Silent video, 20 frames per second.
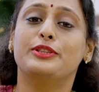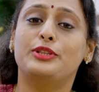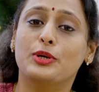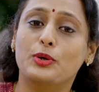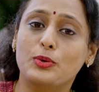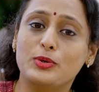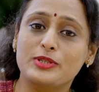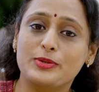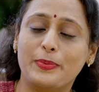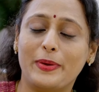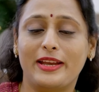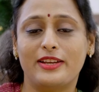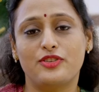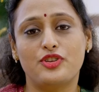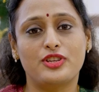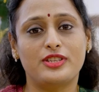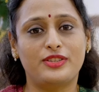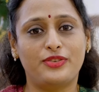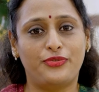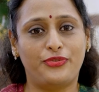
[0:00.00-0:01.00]
Those were
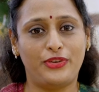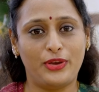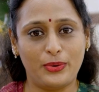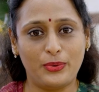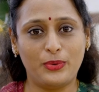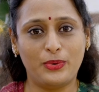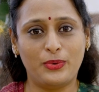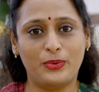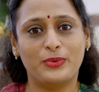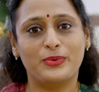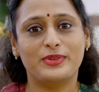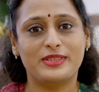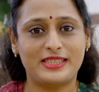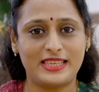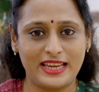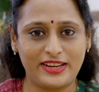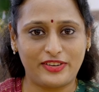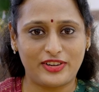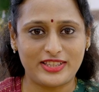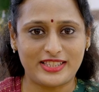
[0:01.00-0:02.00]
just few
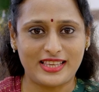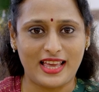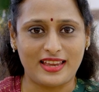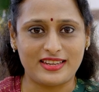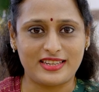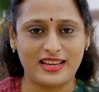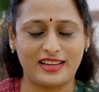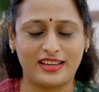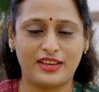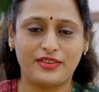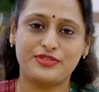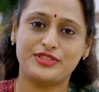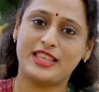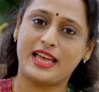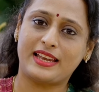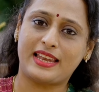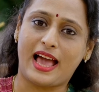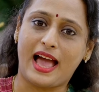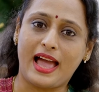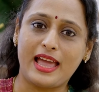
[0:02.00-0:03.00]
Secret Santa gifts
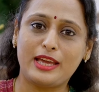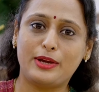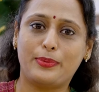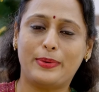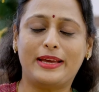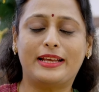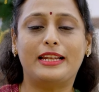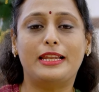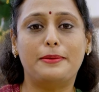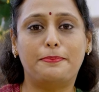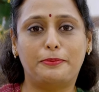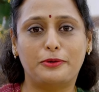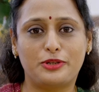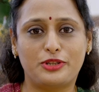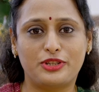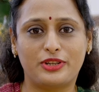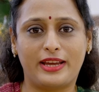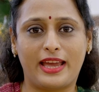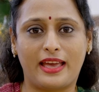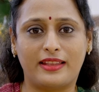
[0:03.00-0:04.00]
that I quickly
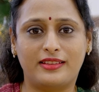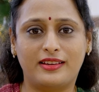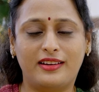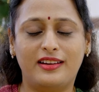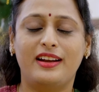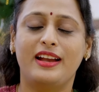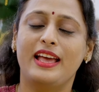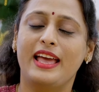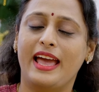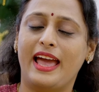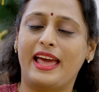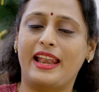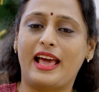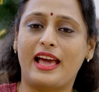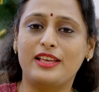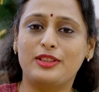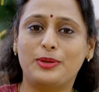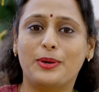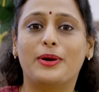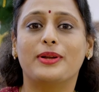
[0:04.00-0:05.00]
put together and
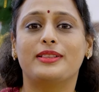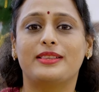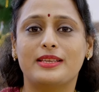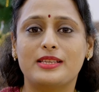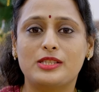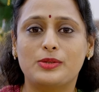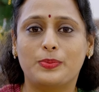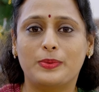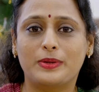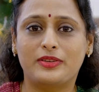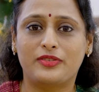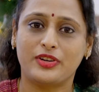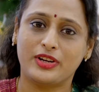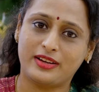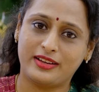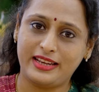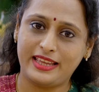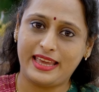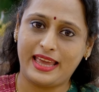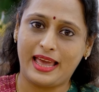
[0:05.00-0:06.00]
I thought this would
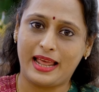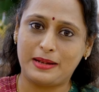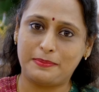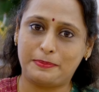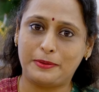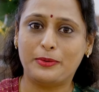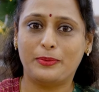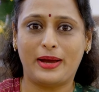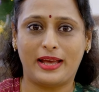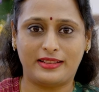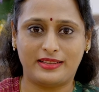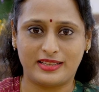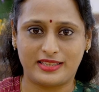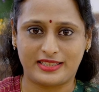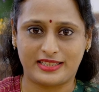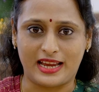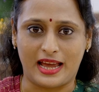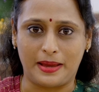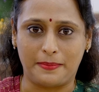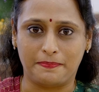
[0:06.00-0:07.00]
really help you at this
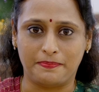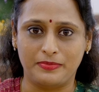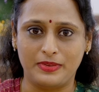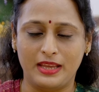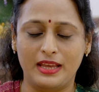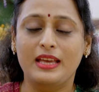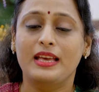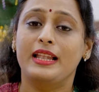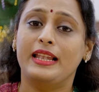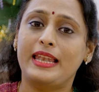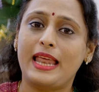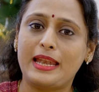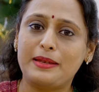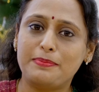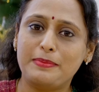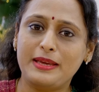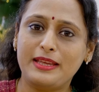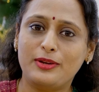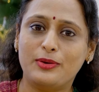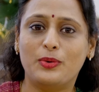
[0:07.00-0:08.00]
time.
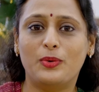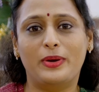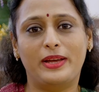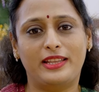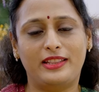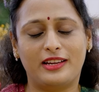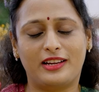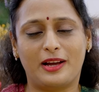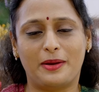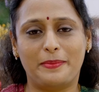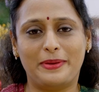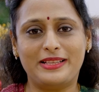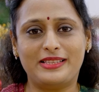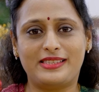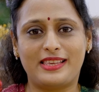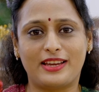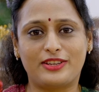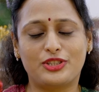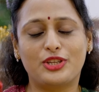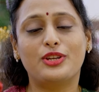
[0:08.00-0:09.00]
Let me know in the comment
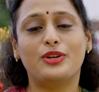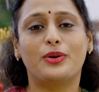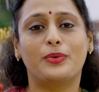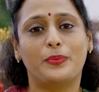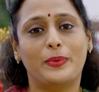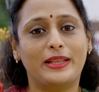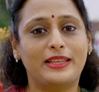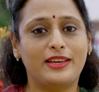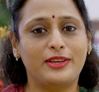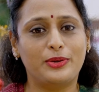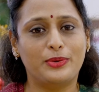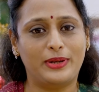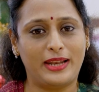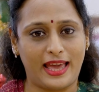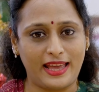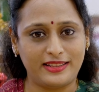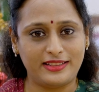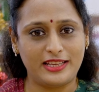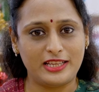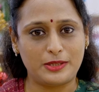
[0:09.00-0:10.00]
section on whether you
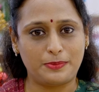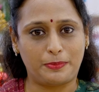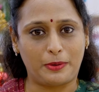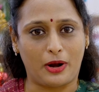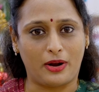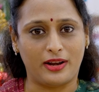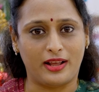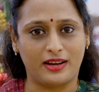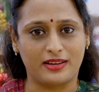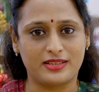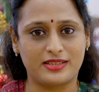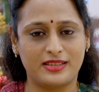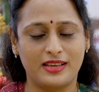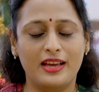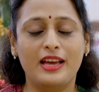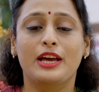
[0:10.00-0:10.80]
like these products.